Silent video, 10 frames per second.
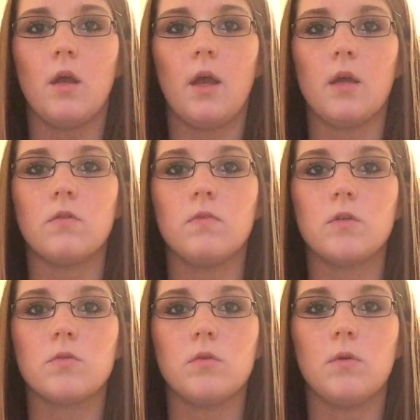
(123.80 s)
and
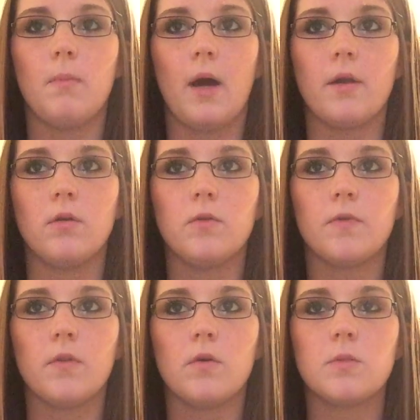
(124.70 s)
visual model
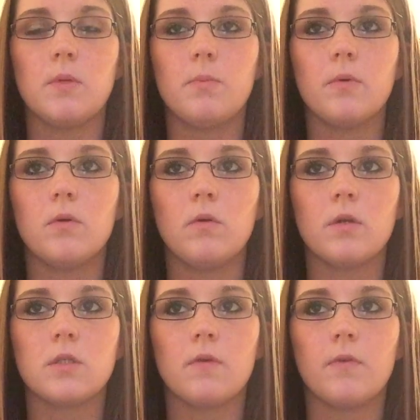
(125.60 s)
for those people who
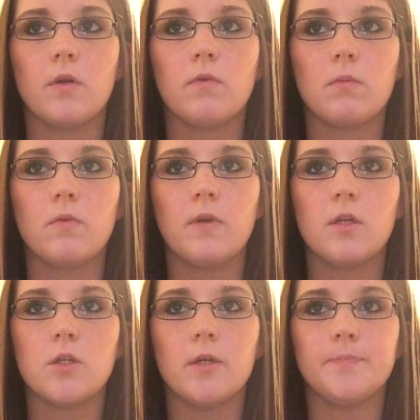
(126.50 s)
are suffering from
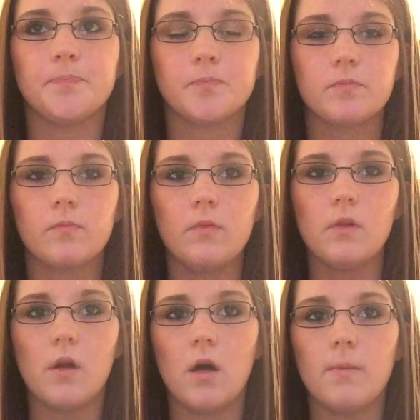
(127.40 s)
aphasia.
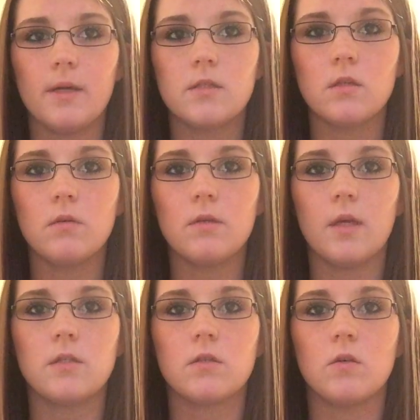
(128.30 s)
I still would
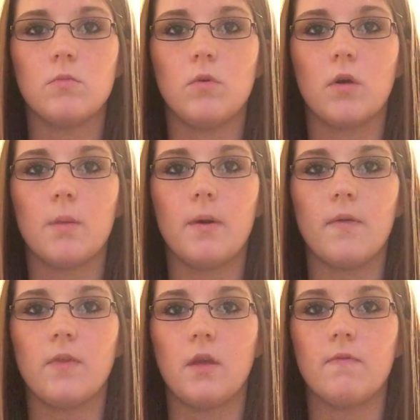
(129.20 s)
like to know more
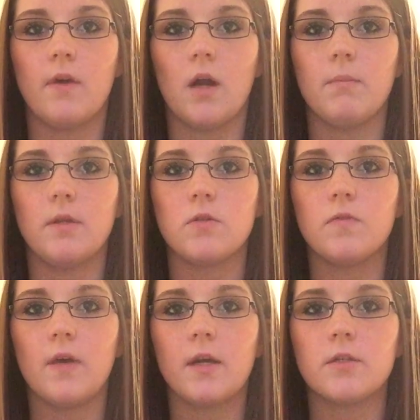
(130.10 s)
about the environmental
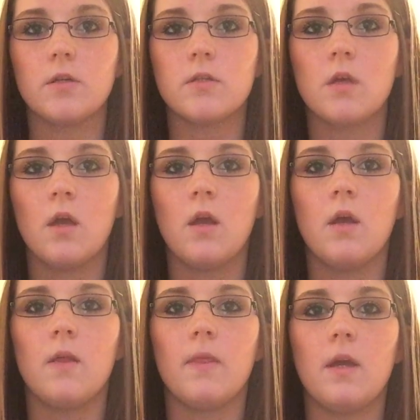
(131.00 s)
factors.
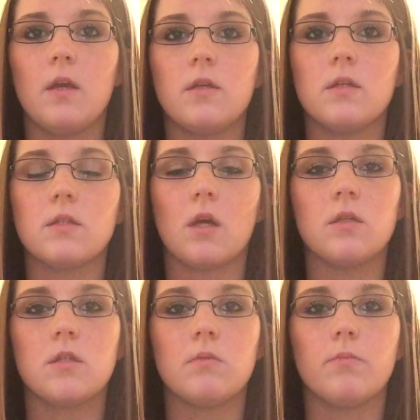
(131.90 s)
They
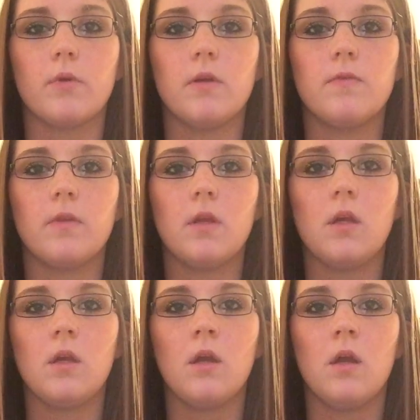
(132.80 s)
discussed it
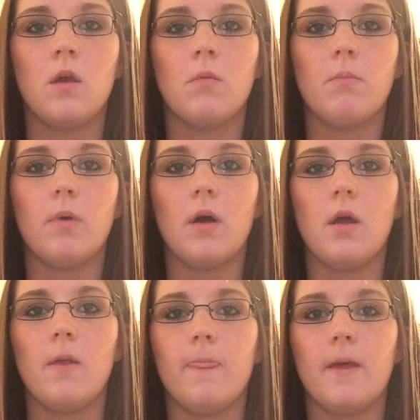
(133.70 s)
briefly,
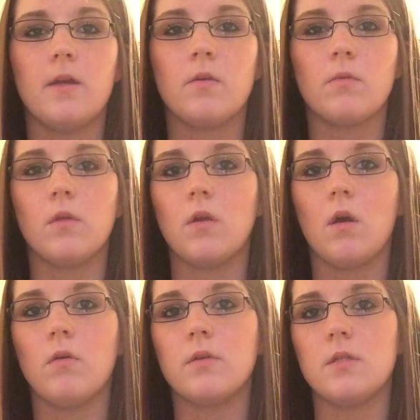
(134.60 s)
but they didn't really
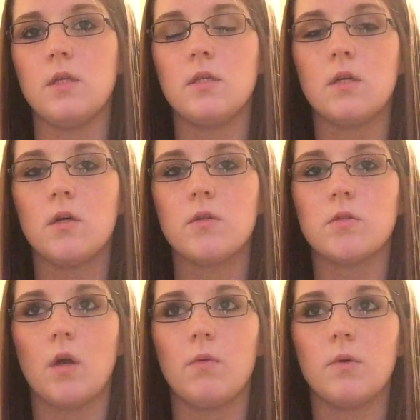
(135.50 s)
go into detail,
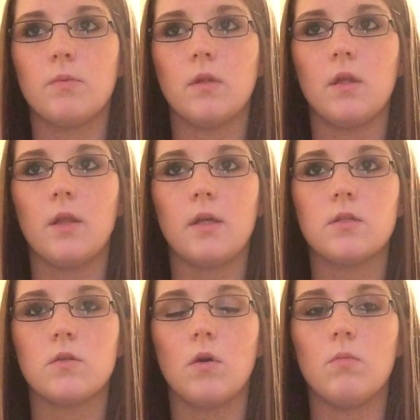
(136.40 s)
so I would really like
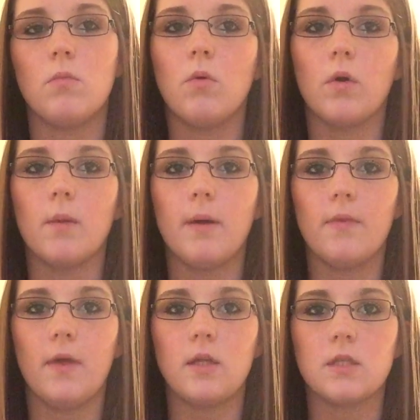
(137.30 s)
to know more
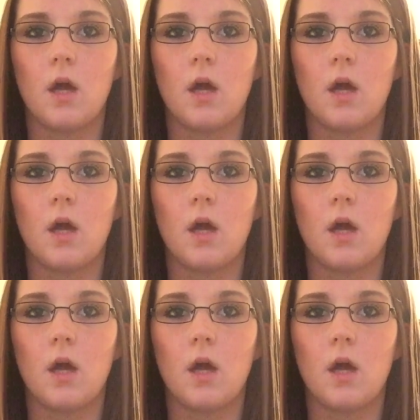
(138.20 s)
about that